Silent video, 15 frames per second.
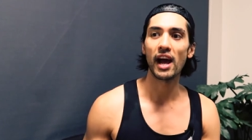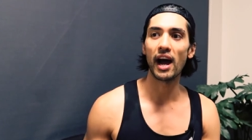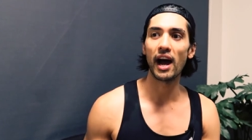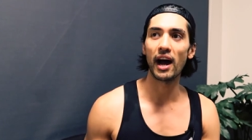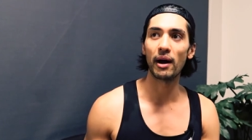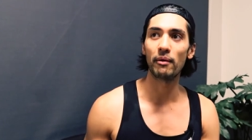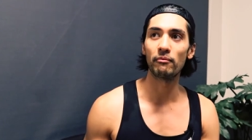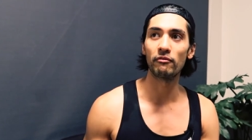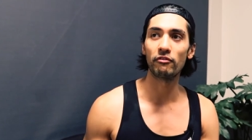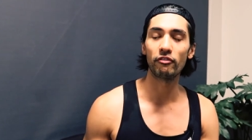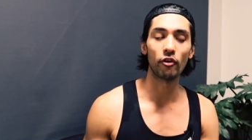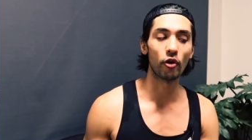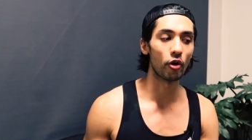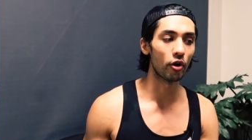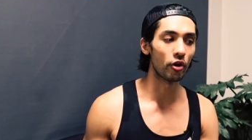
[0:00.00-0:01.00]
um,
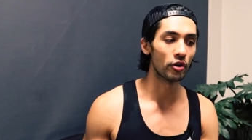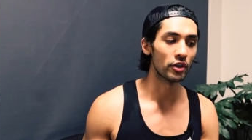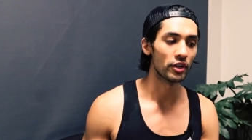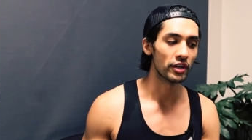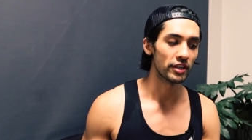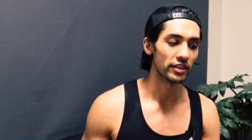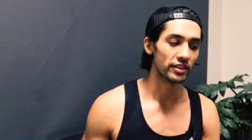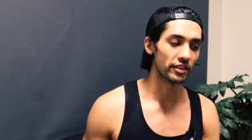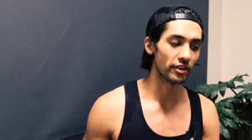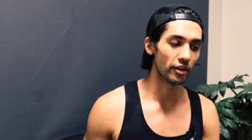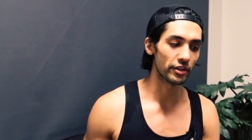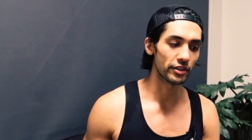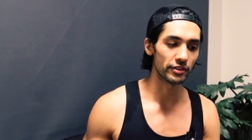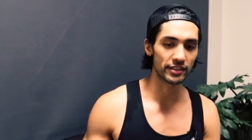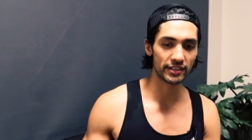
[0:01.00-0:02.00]
for you know,
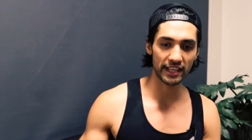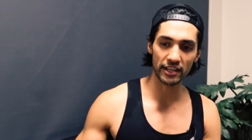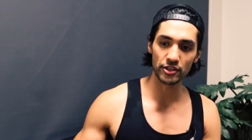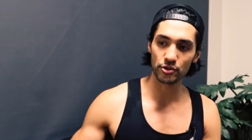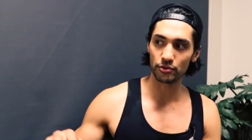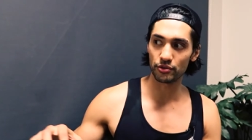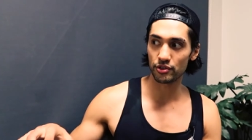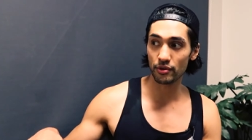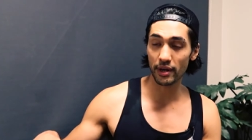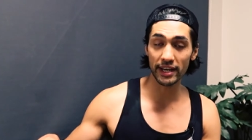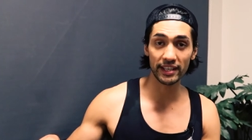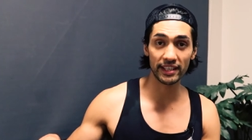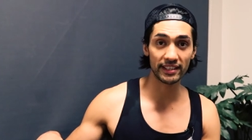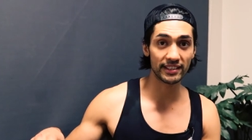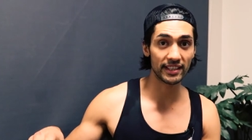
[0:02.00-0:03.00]
your scheduled
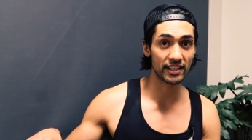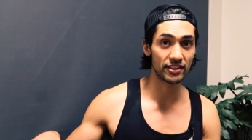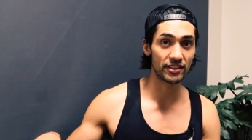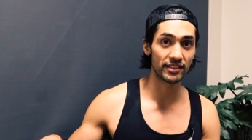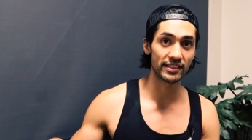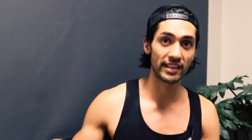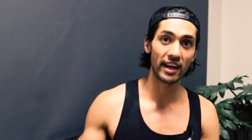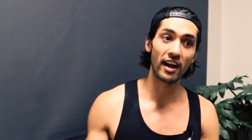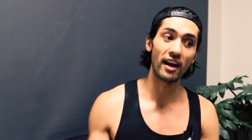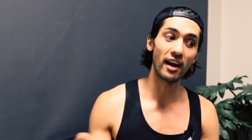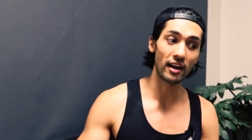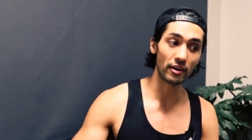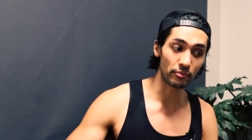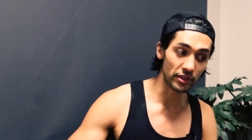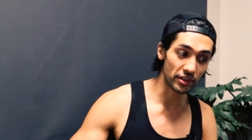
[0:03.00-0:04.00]
training sessions that
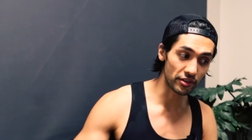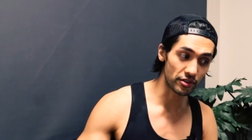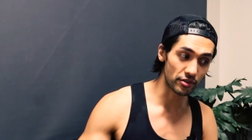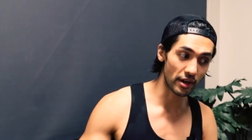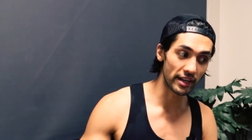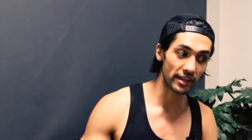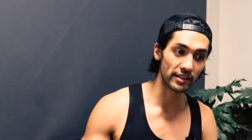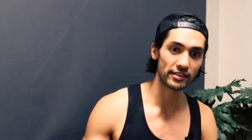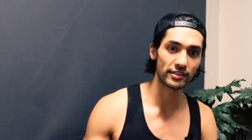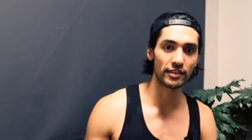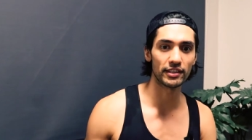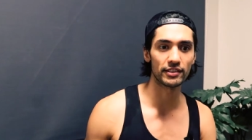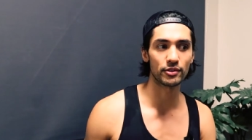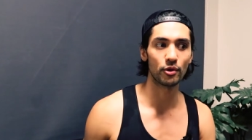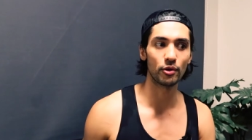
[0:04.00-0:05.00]
aren't with your trainer. So
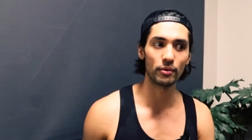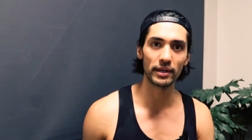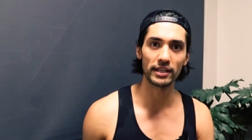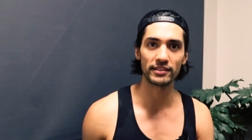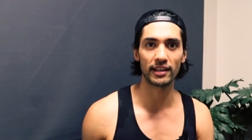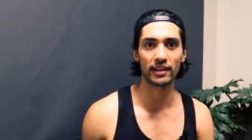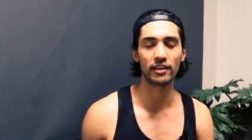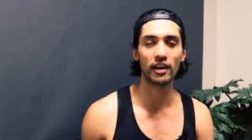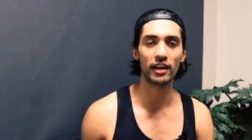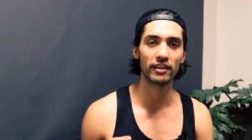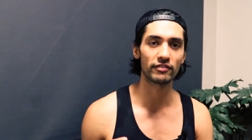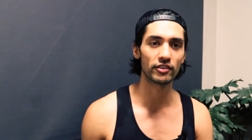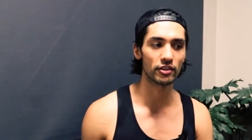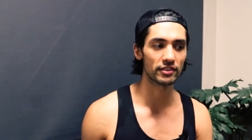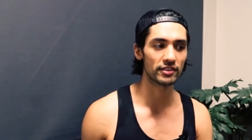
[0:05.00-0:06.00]
there's always that kind
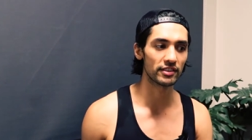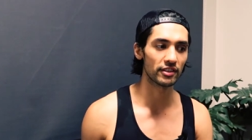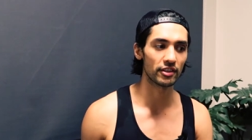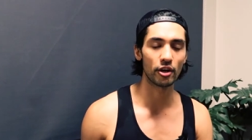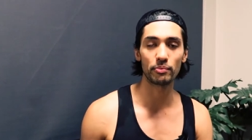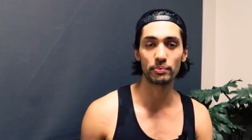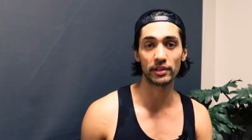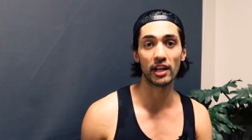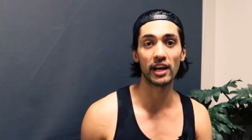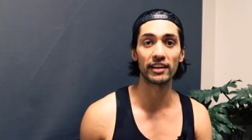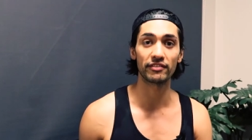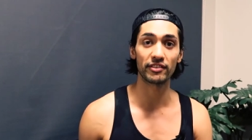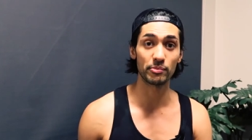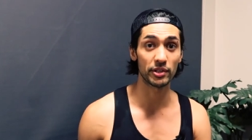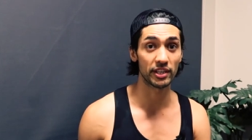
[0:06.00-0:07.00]
of constant open line
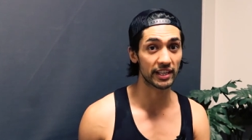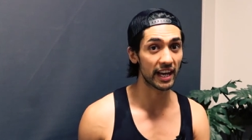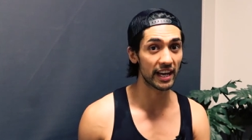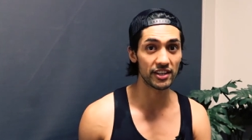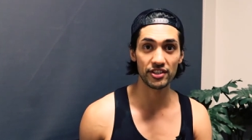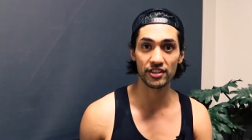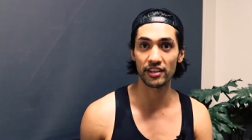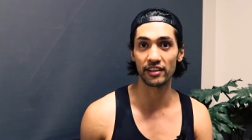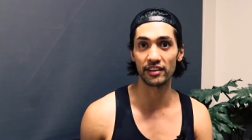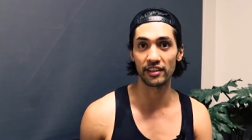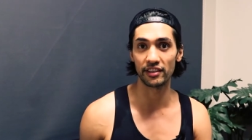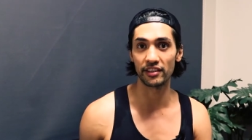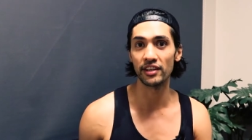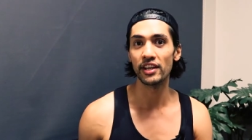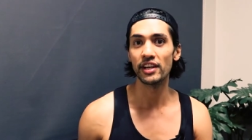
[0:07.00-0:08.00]
of communication
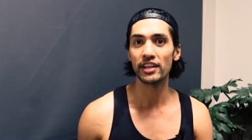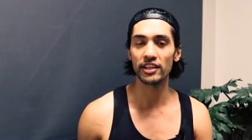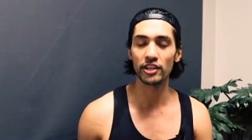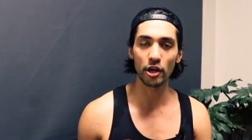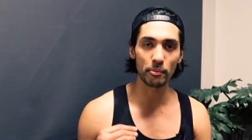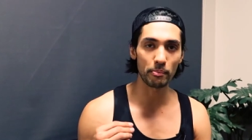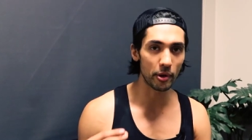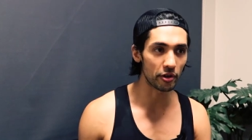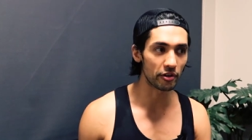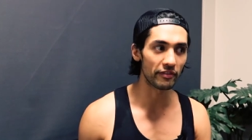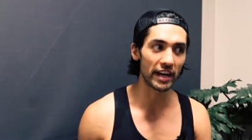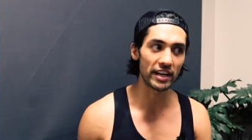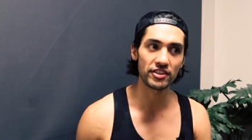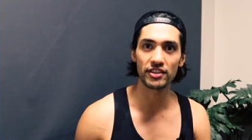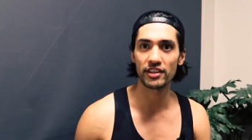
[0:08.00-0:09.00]
and, you know,
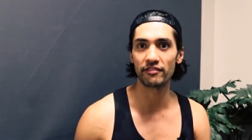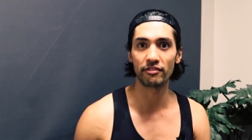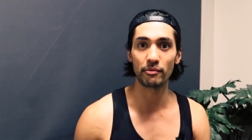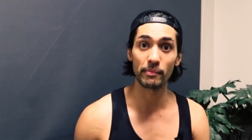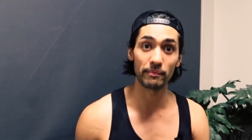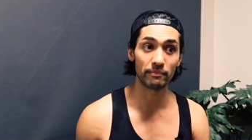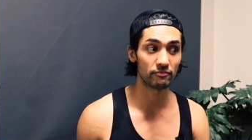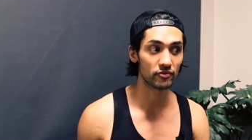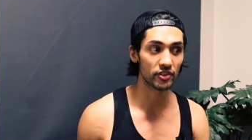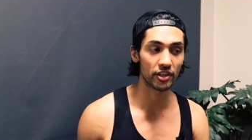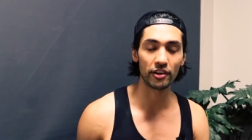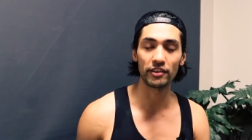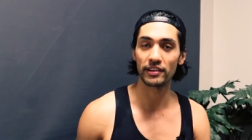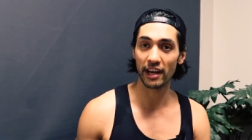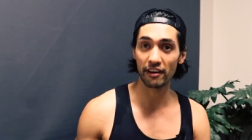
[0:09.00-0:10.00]
motivation from, you
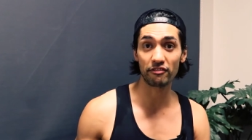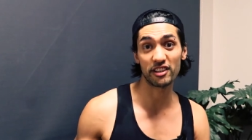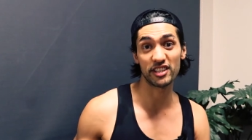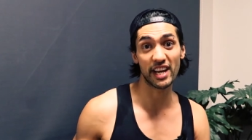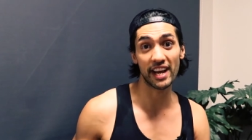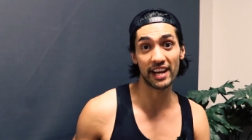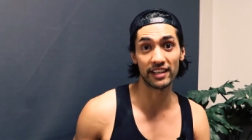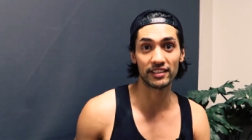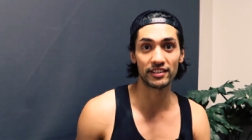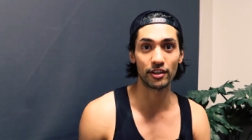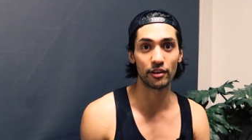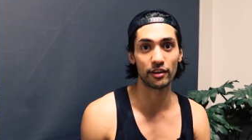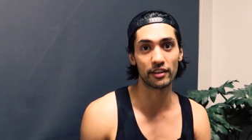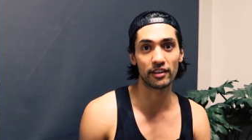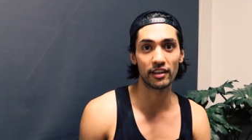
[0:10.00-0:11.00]
know, every day.
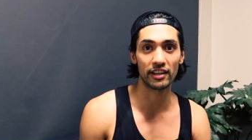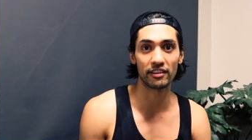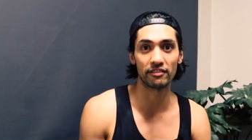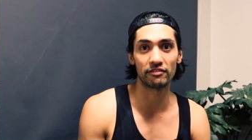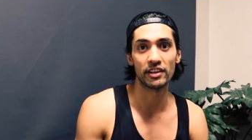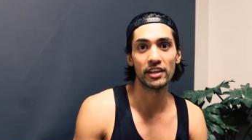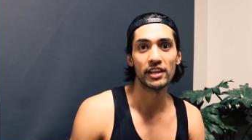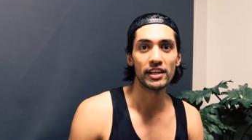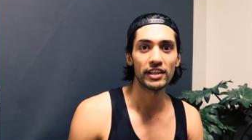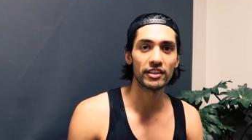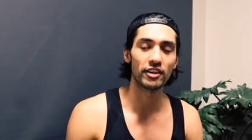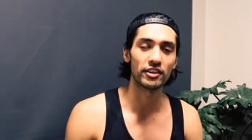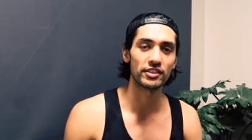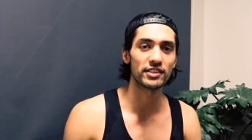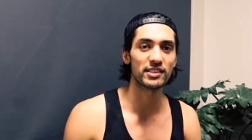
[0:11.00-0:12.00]
So it kind of, you
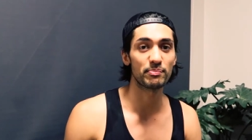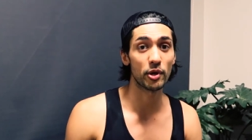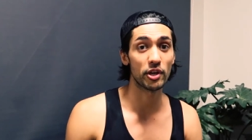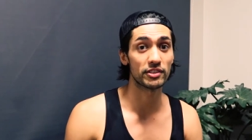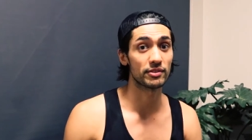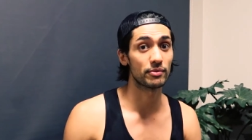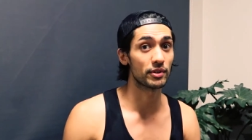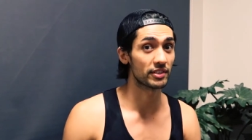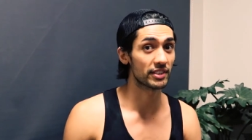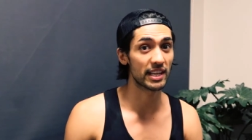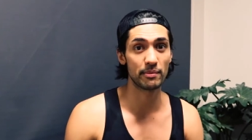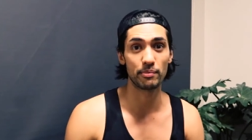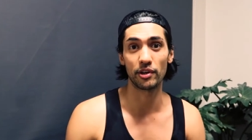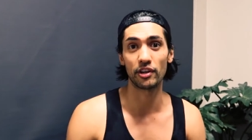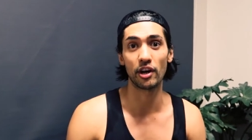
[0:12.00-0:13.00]
know, just spurs you on to
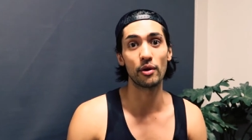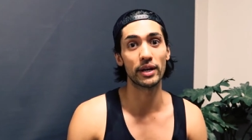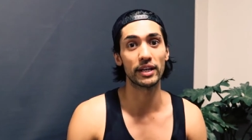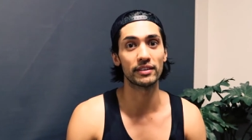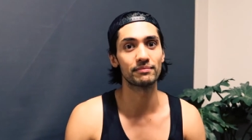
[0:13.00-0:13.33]
keep on going.